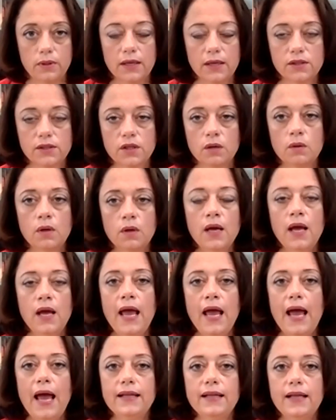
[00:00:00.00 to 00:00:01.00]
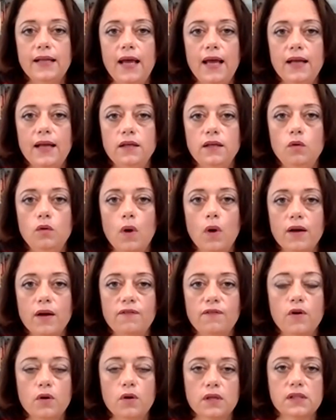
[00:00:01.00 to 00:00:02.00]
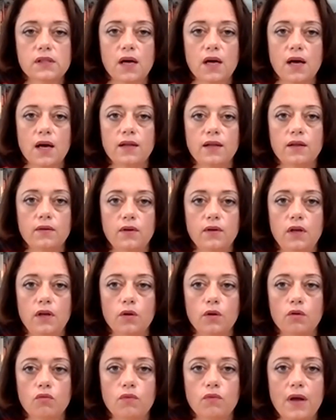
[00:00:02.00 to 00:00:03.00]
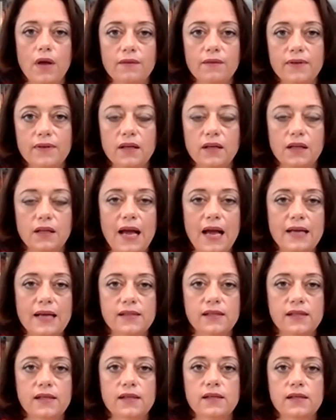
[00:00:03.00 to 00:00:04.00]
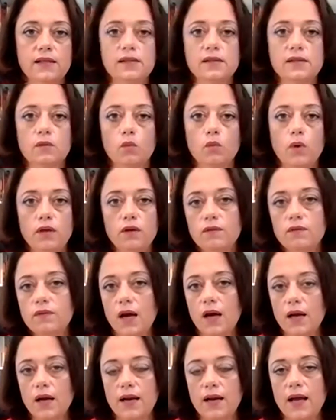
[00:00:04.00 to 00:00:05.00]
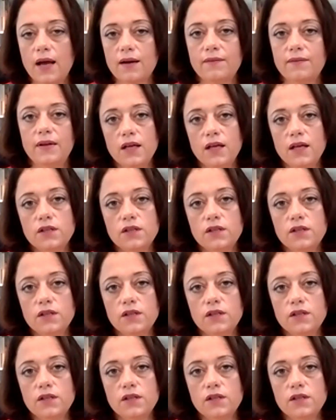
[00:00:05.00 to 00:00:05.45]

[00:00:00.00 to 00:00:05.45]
So, and you want to focus on the relevant classes, what you've gotten out of it.